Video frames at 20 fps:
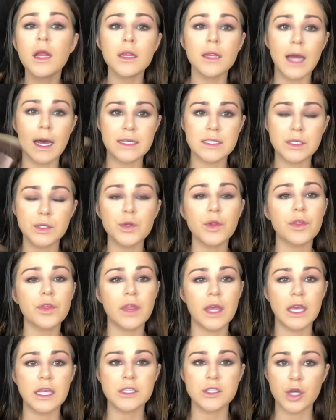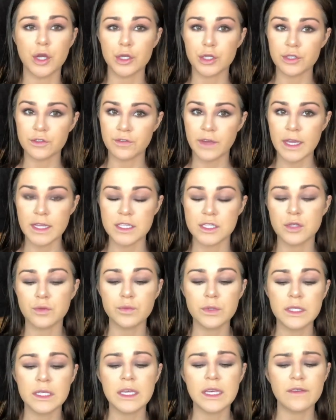last little things on your face to
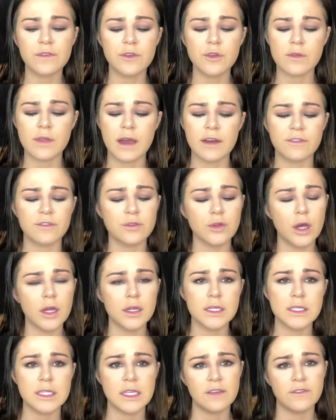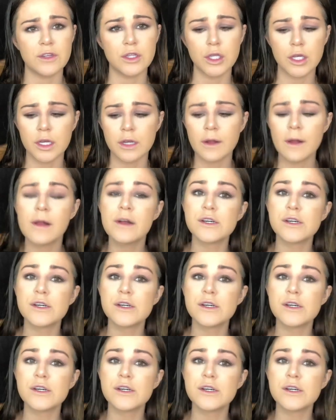really give you that flawless, even look.